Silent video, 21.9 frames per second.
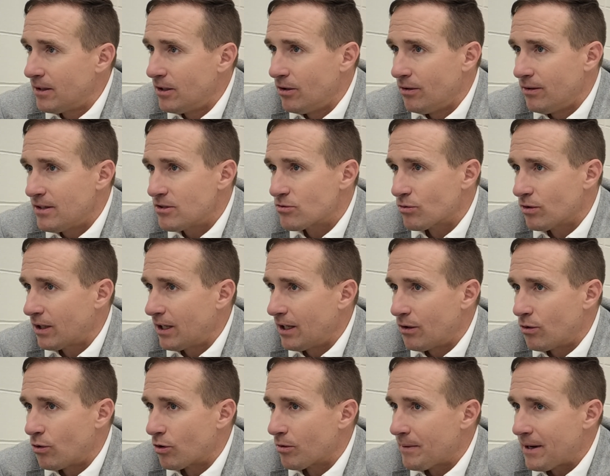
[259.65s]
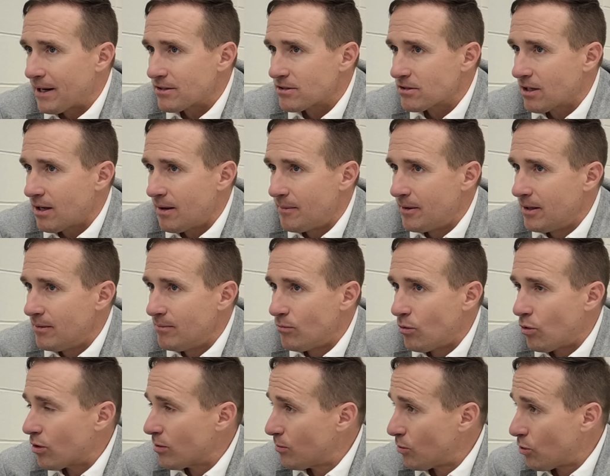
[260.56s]
These rookie quarterbacks are coming in
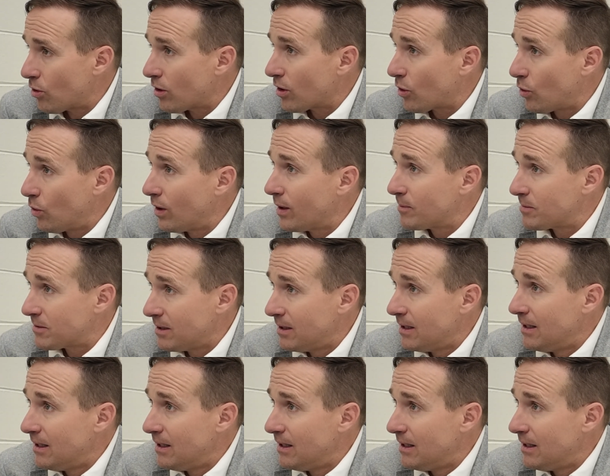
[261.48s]
more and more equipped